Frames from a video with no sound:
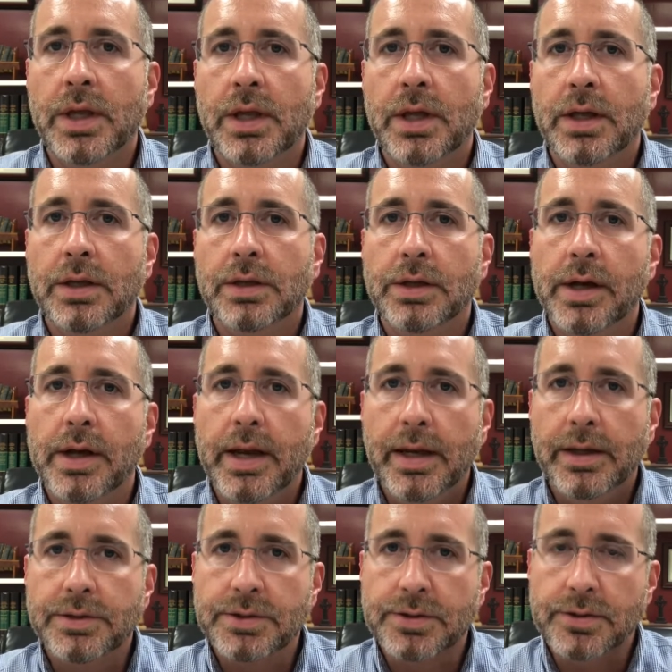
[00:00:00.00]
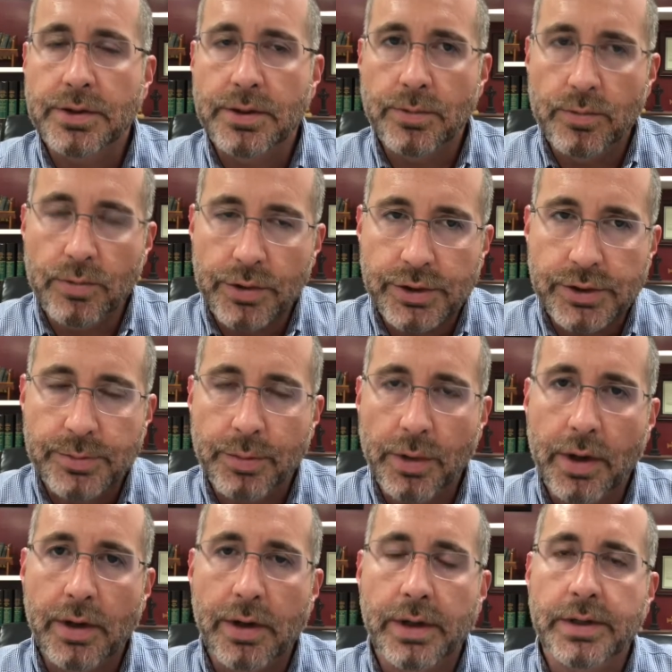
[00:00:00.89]
God actually
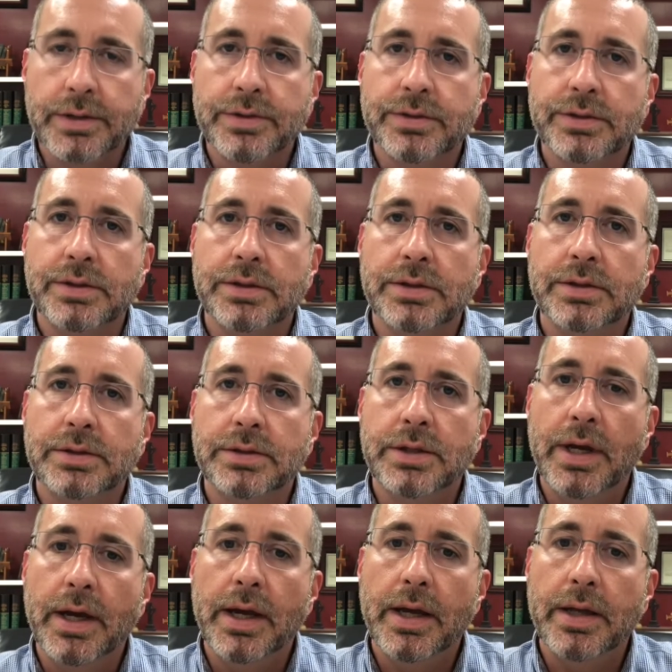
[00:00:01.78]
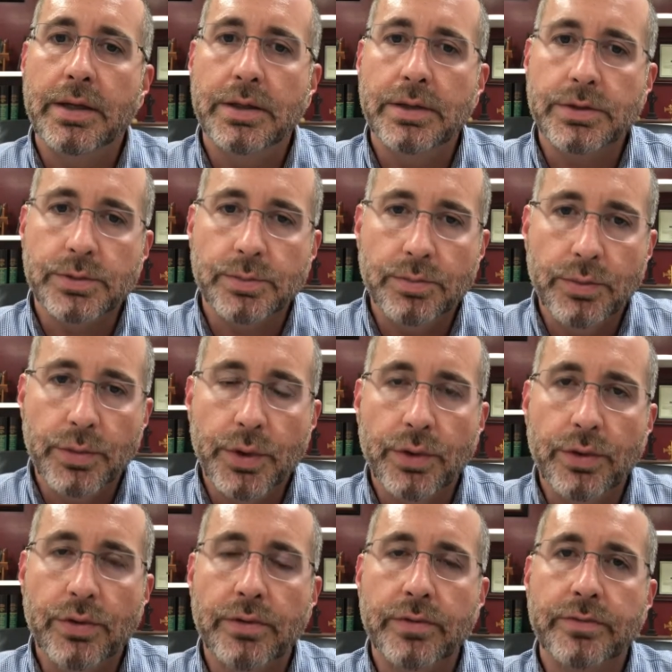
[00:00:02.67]
responds. God is
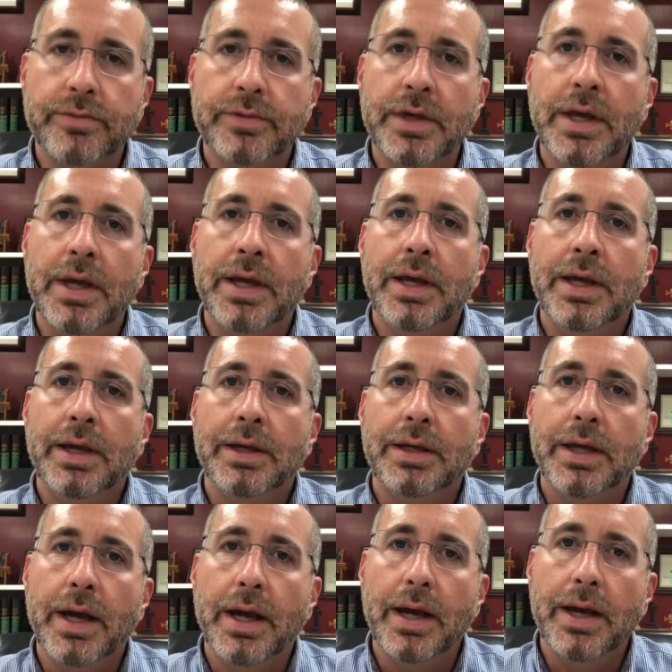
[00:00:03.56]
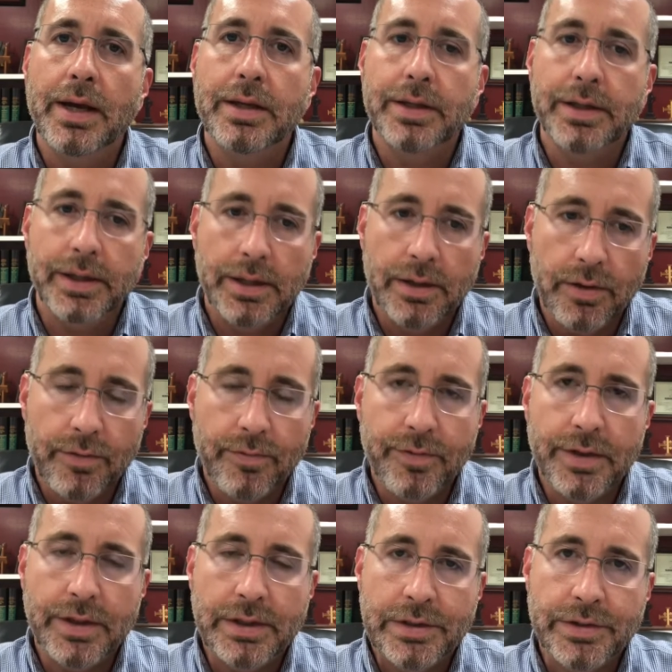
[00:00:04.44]
moved. God
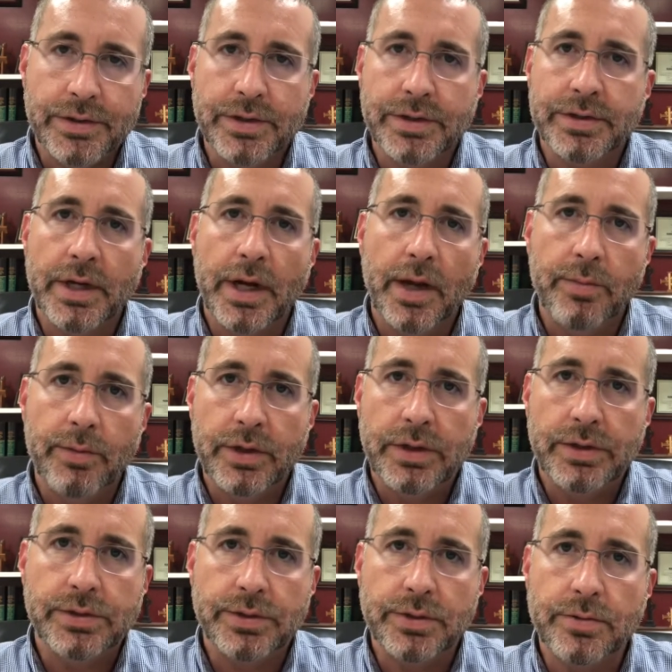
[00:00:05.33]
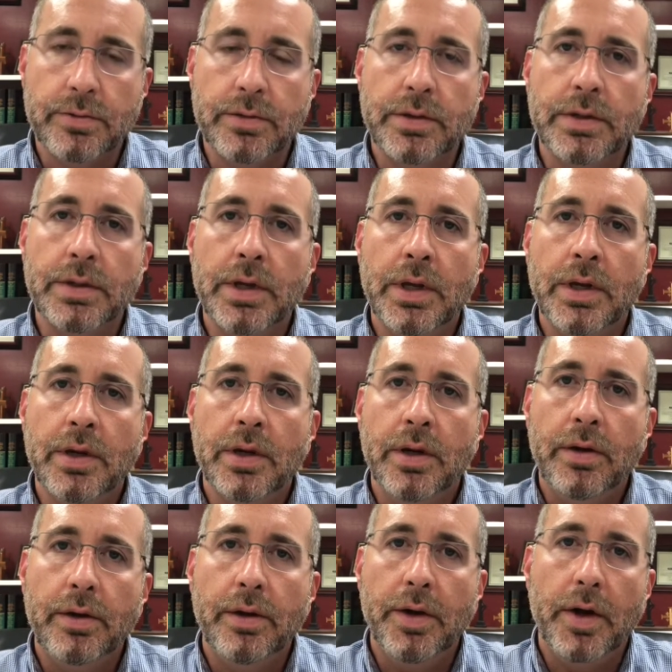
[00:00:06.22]
intervenes in time and history
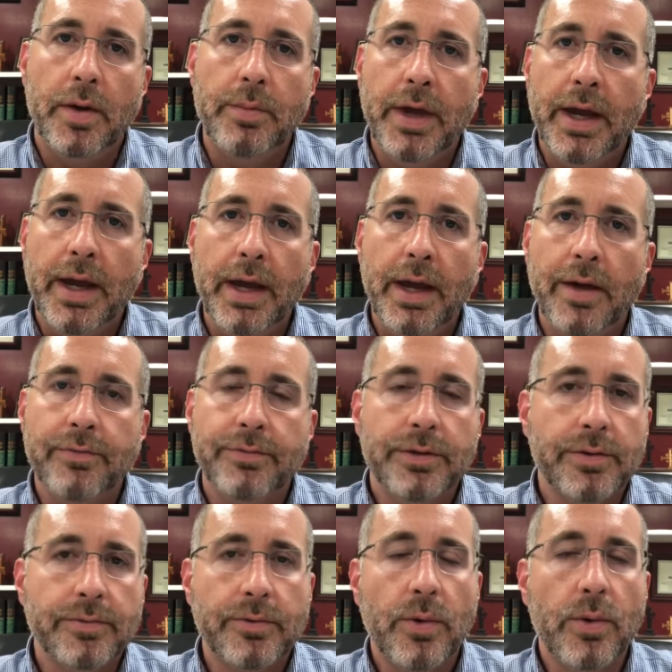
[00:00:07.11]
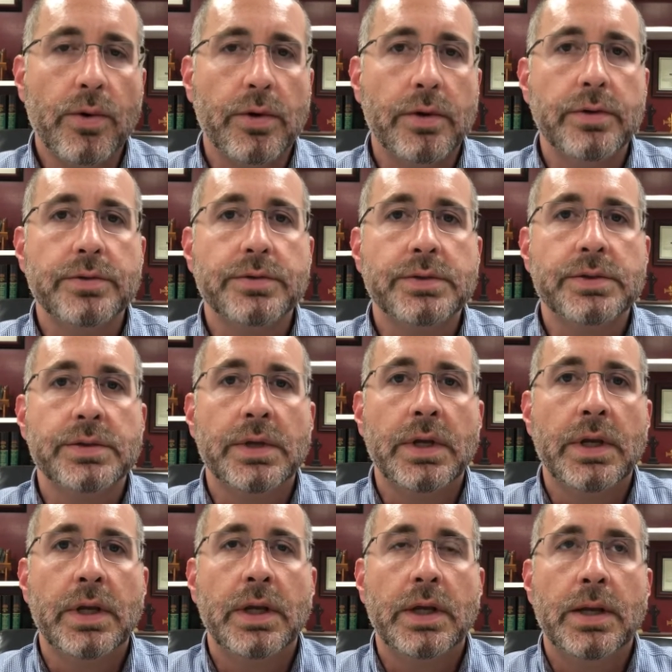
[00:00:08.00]
on our behalf. And of course,
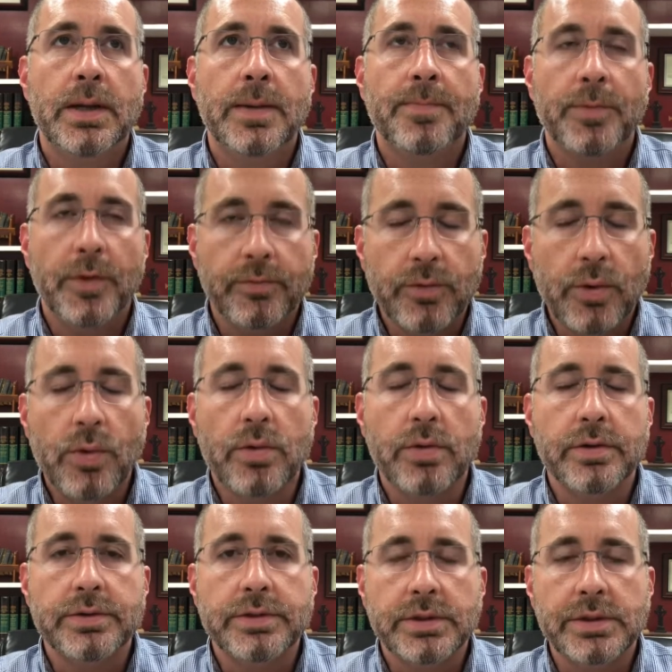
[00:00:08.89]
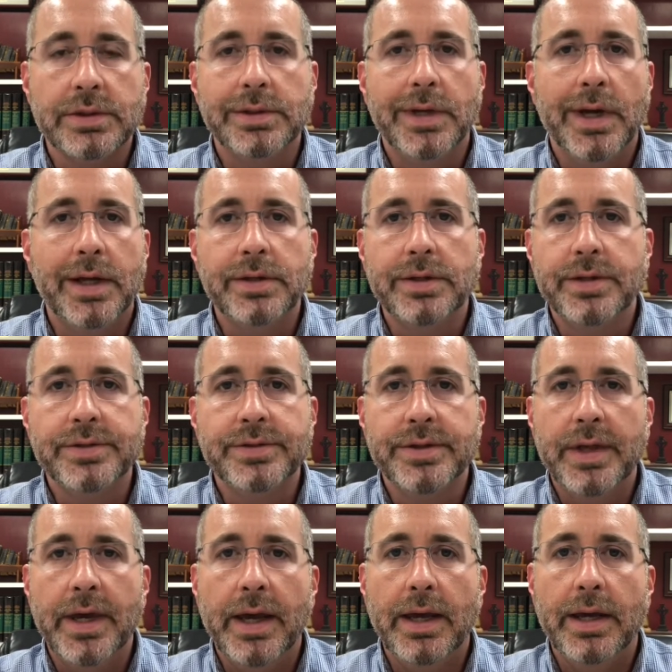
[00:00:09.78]
God does
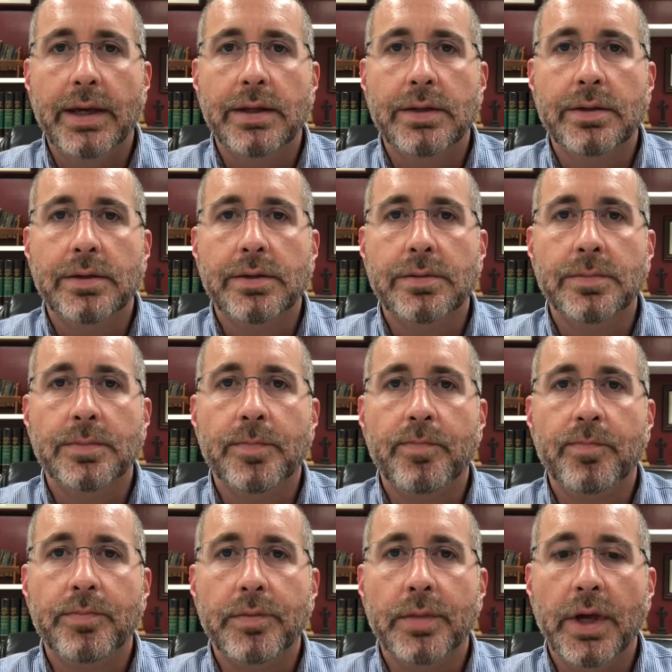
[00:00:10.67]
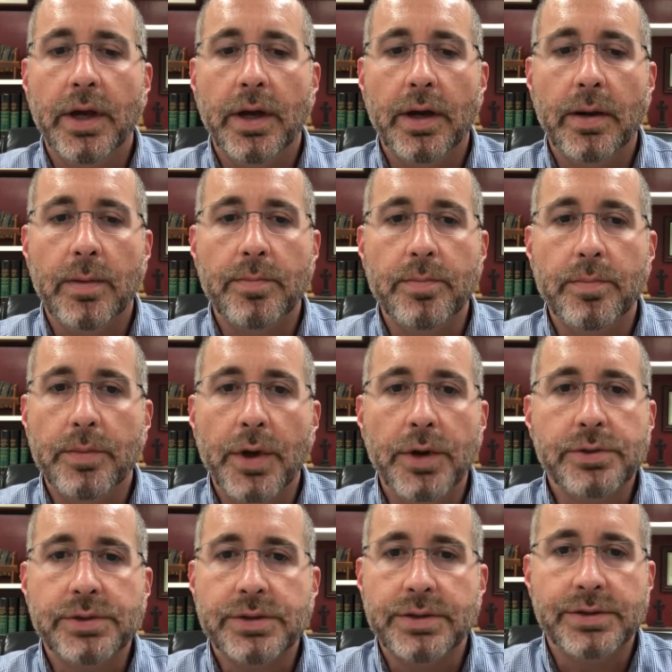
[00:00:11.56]
that
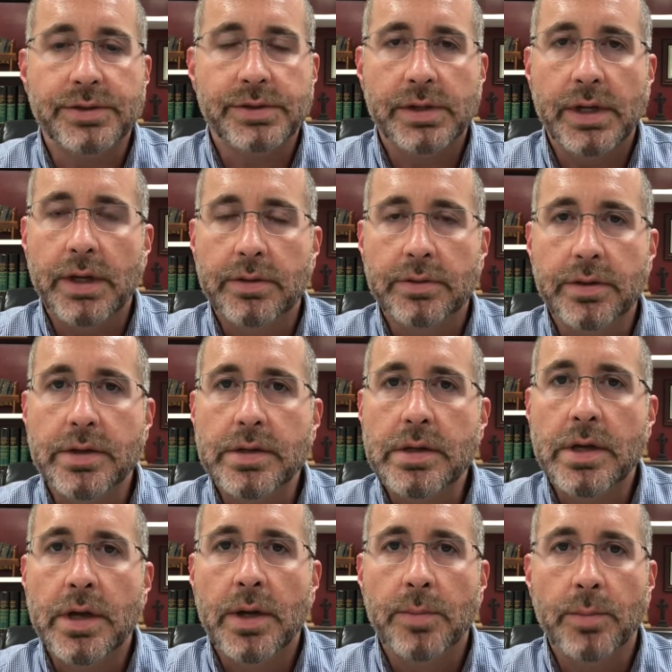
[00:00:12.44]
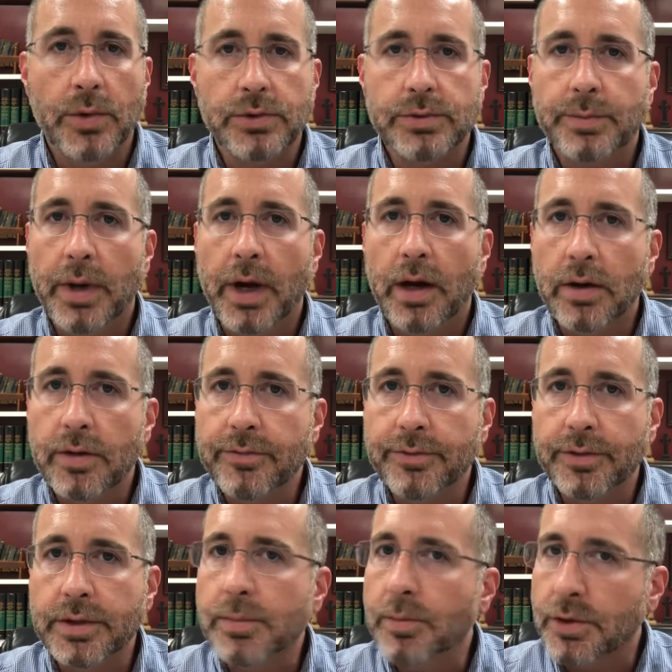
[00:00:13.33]
most distinctly, most
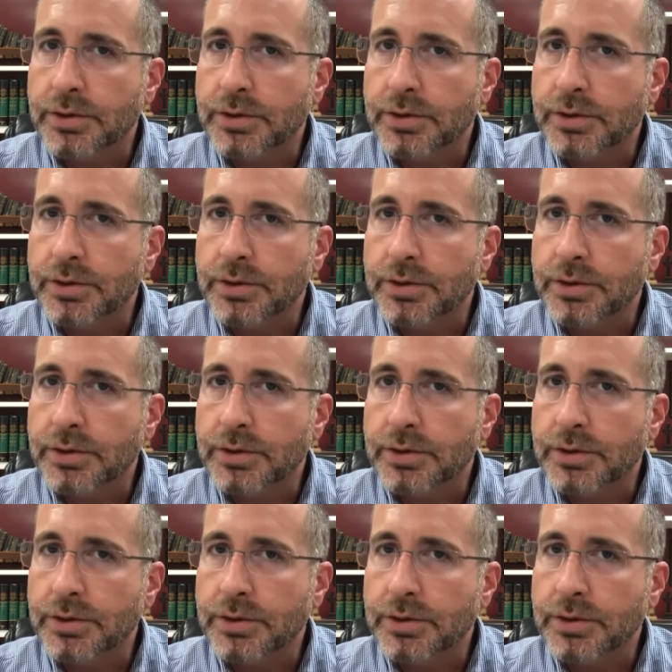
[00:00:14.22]
powerfully, most